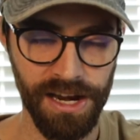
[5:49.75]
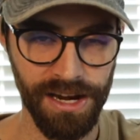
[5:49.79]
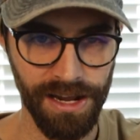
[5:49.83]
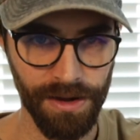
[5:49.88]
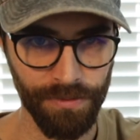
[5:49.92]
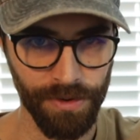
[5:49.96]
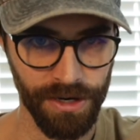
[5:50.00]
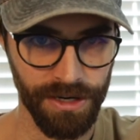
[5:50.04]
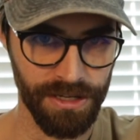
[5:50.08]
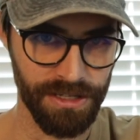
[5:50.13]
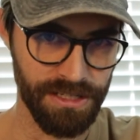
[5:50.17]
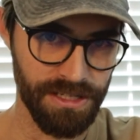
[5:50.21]
I
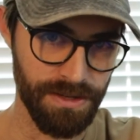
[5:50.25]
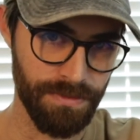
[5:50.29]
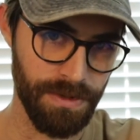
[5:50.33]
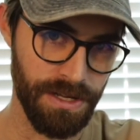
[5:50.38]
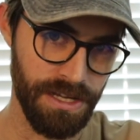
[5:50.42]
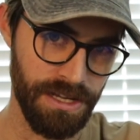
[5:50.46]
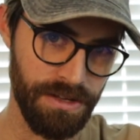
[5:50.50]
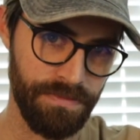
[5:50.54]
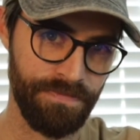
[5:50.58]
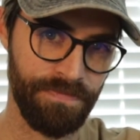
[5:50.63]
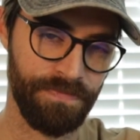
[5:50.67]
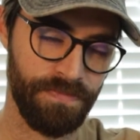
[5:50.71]
wanted it to
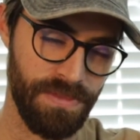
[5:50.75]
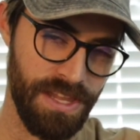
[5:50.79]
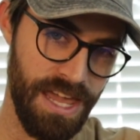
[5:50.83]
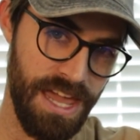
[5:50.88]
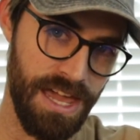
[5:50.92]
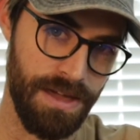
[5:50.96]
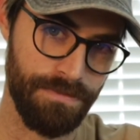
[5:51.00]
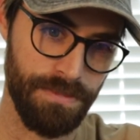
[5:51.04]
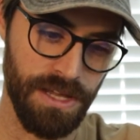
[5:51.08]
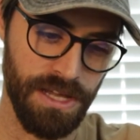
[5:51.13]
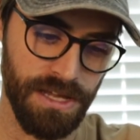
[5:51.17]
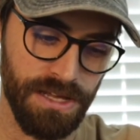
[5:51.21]
be
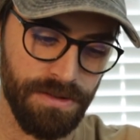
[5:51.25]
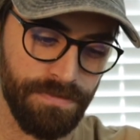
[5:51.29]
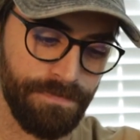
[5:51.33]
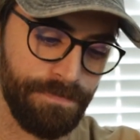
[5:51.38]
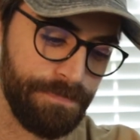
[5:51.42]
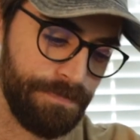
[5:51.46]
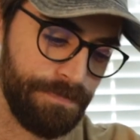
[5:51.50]
ambient.